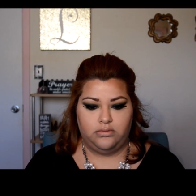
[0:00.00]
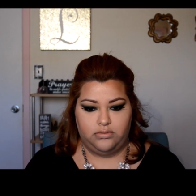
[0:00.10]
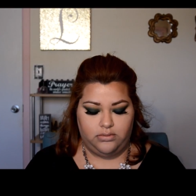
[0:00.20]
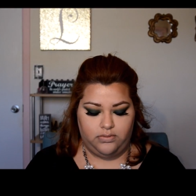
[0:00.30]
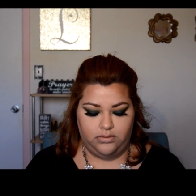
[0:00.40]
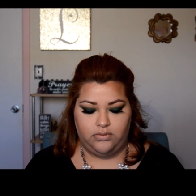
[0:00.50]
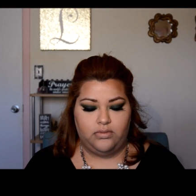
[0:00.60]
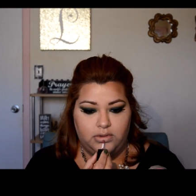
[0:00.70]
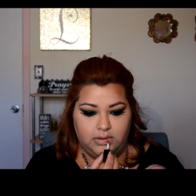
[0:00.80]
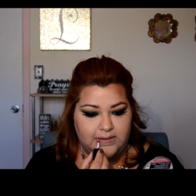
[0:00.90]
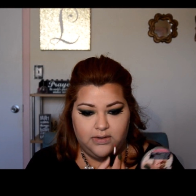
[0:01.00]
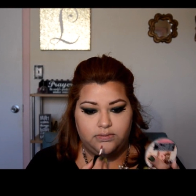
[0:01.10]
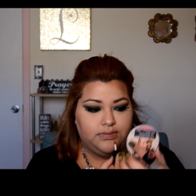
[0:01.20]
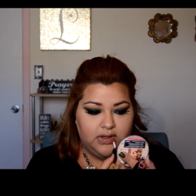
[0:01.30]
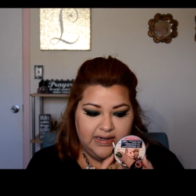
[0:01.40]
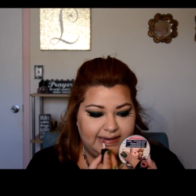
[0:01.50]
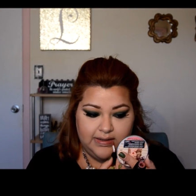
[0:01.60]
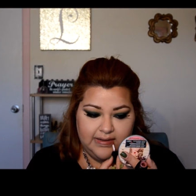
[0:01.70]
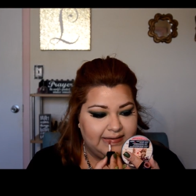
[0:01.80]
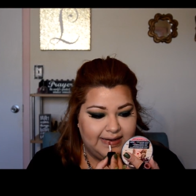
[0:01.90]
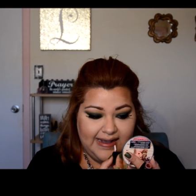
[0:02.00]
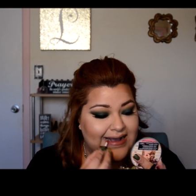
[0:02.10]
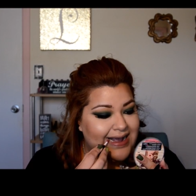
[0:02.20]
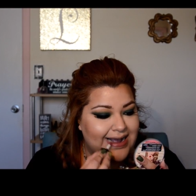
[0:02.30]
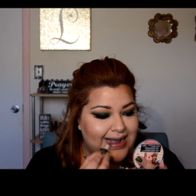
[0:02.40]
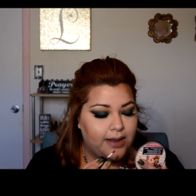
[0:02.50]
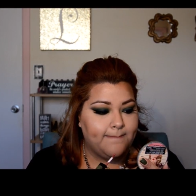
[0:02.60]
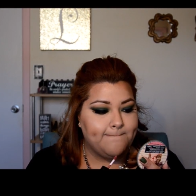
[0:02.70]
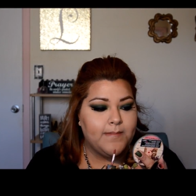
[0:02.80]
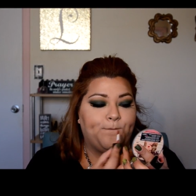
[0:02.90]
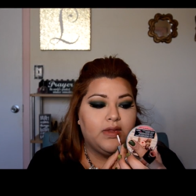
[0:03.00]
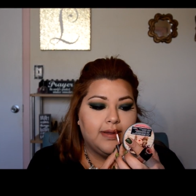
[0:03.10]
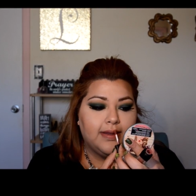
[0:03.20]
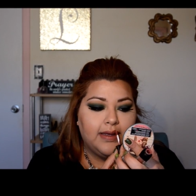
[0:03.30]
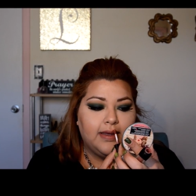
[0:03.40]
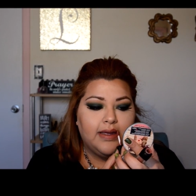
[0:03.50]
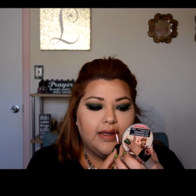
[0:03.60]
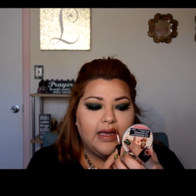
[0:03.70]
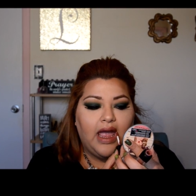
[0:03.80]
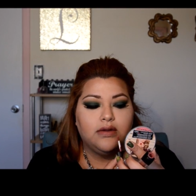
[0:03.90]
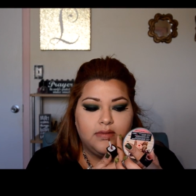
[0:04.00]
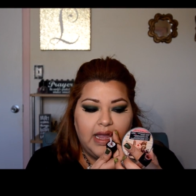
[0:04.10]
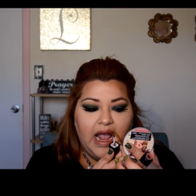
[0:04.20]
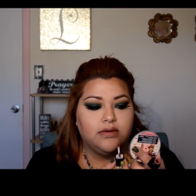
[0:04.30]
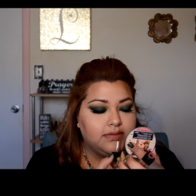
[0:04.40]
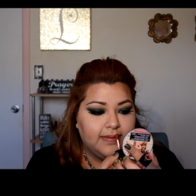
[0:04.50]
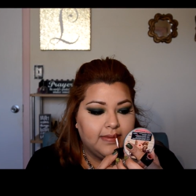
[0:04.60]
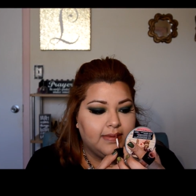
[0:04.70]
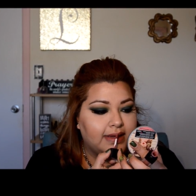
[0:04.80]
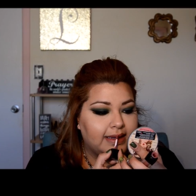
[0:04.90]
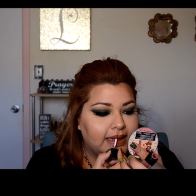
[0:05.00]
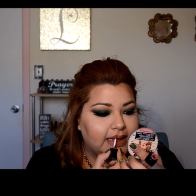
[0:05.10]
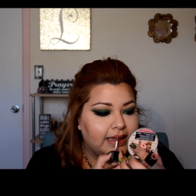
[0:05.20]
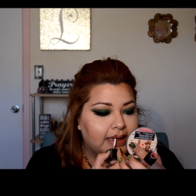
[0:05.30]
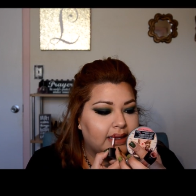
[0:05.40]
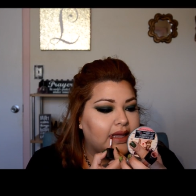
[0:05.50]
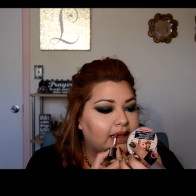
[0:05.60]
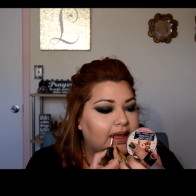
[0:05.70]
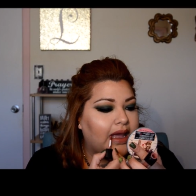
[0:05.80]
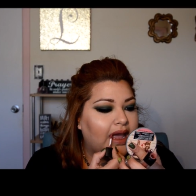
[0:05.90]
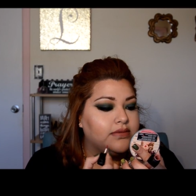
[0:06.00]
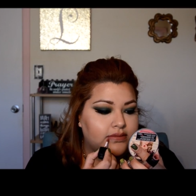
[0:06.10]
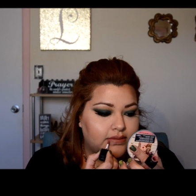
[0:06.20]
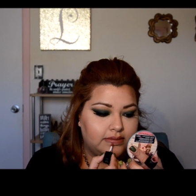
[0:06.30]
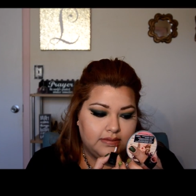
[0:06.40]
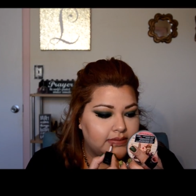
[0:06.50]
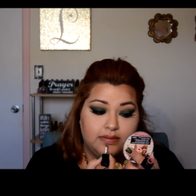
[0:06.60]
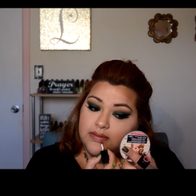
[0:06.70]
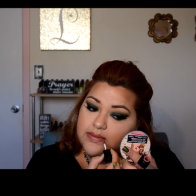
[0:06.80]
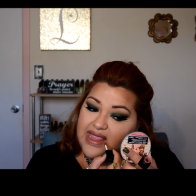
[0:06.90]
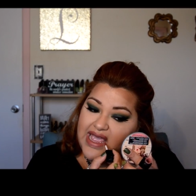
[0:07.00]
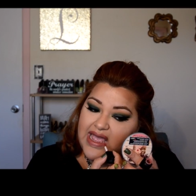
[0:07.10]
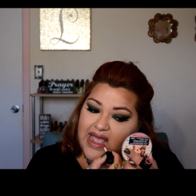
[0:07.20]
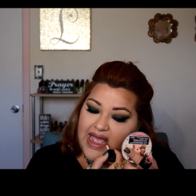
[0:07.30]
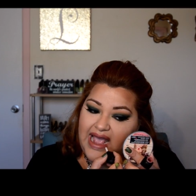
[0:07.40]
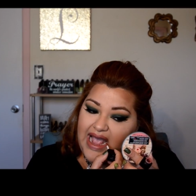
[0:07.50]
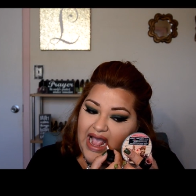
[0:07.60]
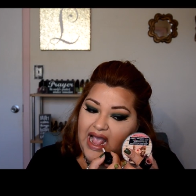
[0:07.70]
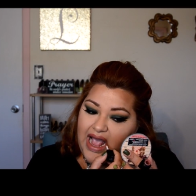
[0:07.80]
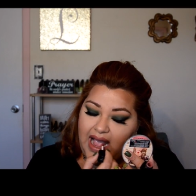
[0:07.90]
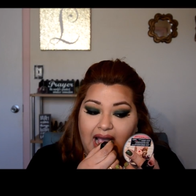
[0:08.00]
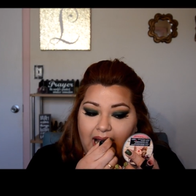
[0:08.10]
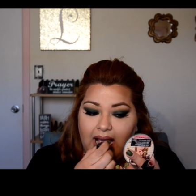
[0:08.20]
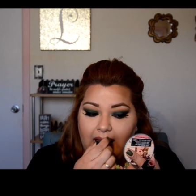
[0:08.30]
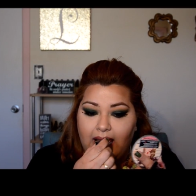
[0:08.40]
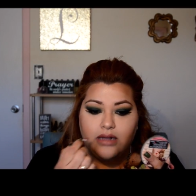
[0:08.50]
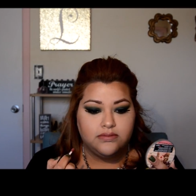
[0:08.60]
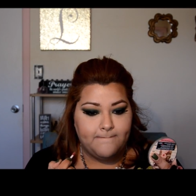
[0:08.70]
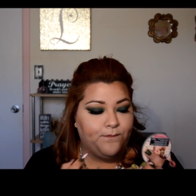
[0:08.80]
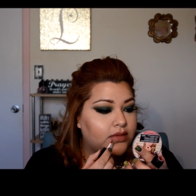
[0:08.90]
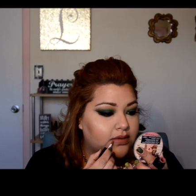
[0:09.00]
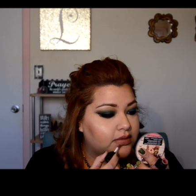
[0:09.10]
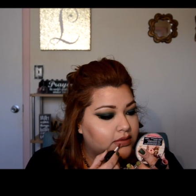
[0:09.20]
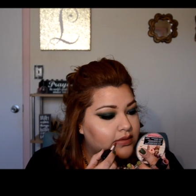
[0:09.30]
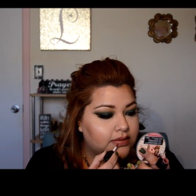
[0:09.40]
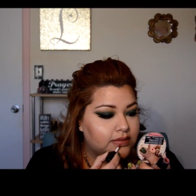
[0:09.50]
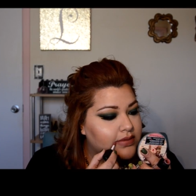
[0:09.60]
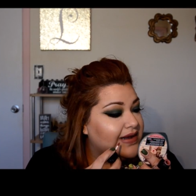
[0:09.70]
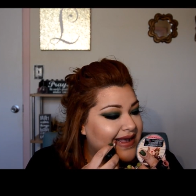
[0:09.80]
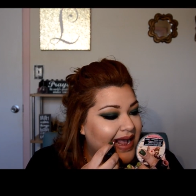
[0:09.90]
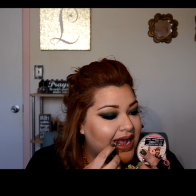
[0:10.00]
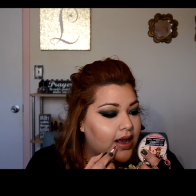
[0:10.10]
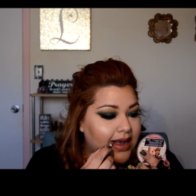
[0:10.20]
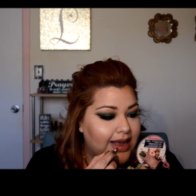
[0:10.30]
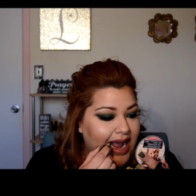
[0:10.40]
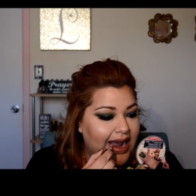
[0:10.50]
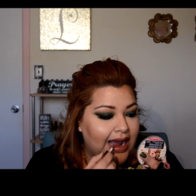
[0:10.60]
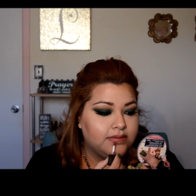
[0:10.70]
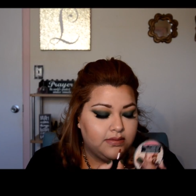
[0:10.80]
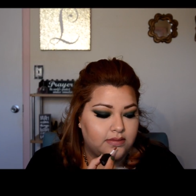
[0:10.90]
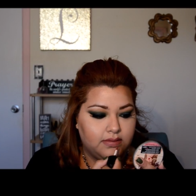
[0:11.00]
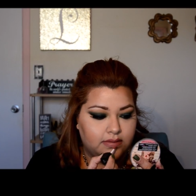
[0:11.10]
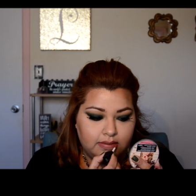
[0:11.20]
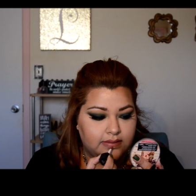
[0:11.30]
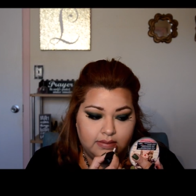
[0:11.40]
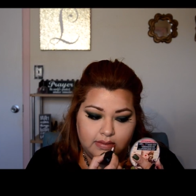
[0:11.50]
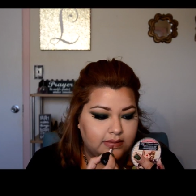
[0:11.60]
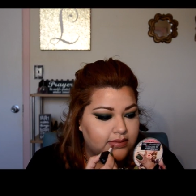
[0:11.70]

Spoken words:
cream. And this one will just be to underline them. And then on top of that, I'm going to go in with my Palladio Velvet Matte in the color, what is this one? Rose Silk.